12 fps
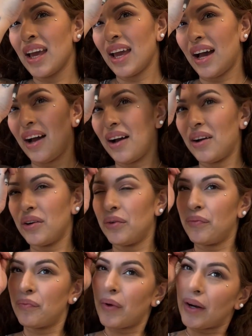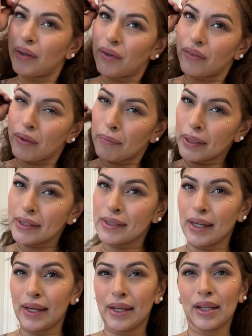I don't know if that makes
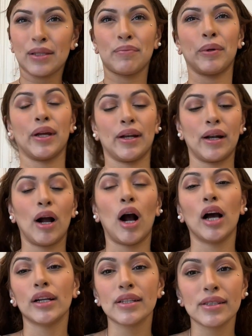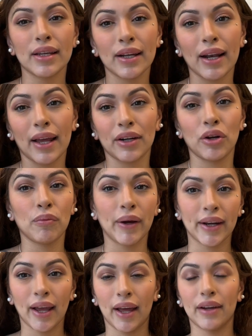sense, but honestly, like,
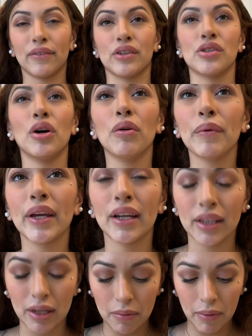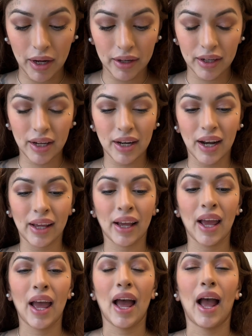nobody had ever told me anything about it. Like,
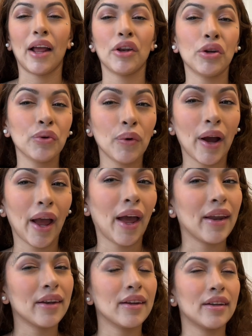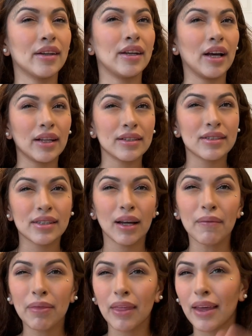I knew I had done
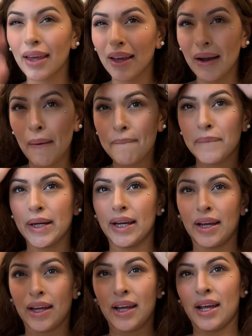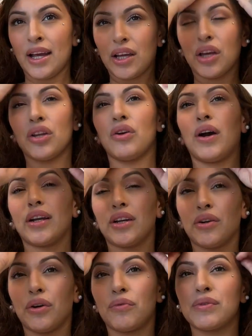something, but, you know, I didn't
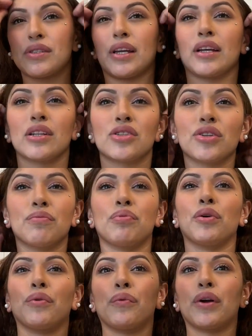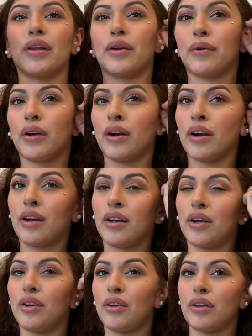know it was, like, to the point where they were,
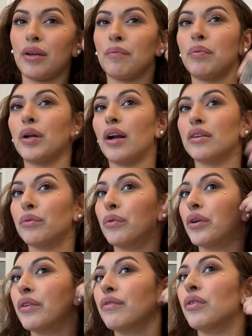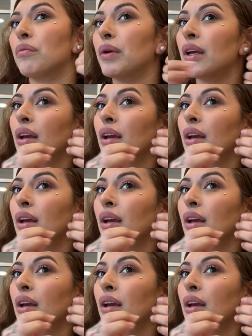you know, they put out a warrant for me.